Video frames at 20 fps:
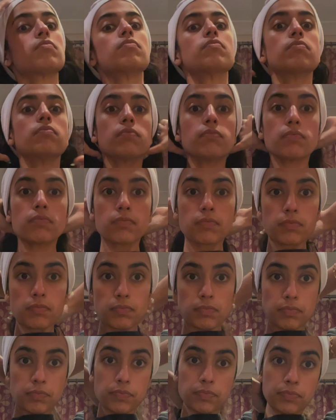
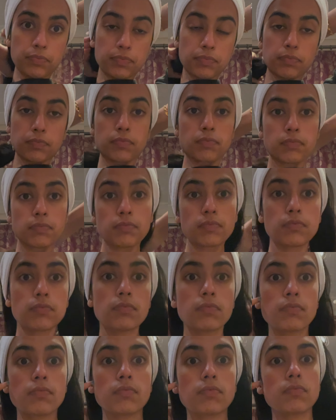
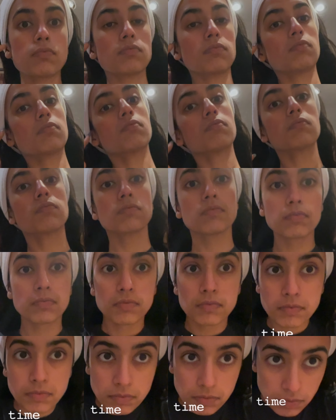
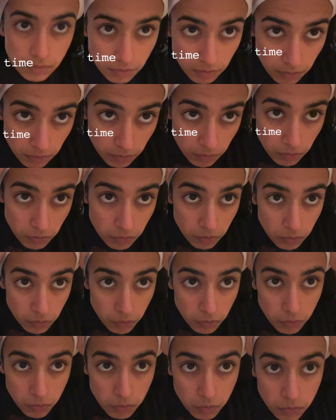
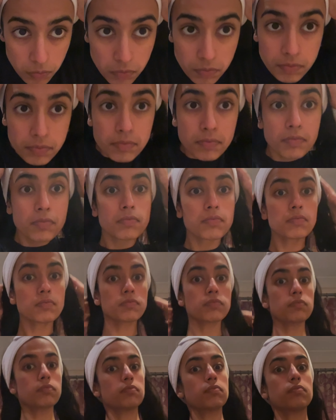
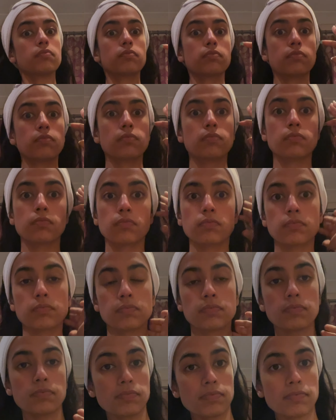
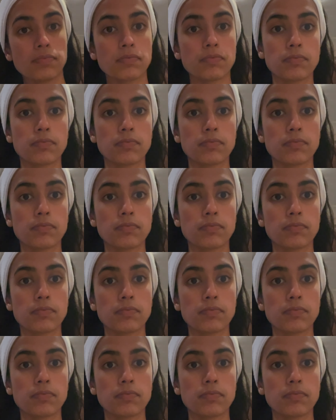(silence)